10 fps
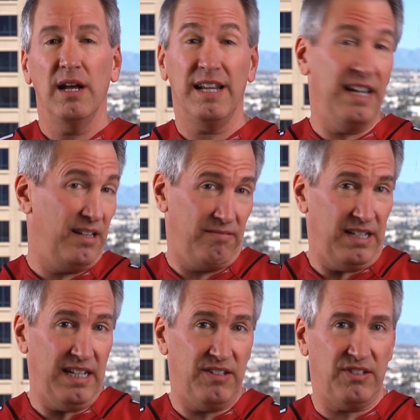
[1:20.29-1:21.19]
Again,
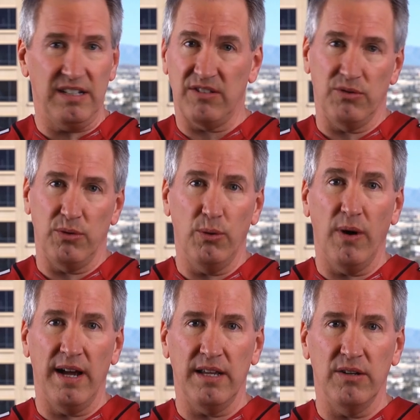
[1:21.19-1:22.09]
eSeats is who
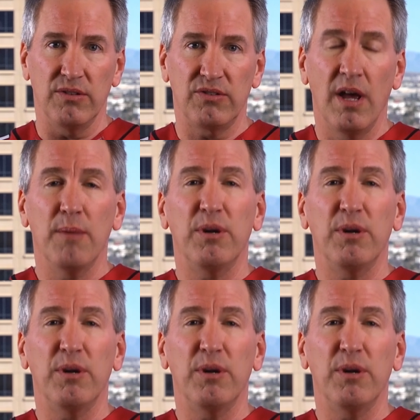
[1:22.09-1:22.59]
I use.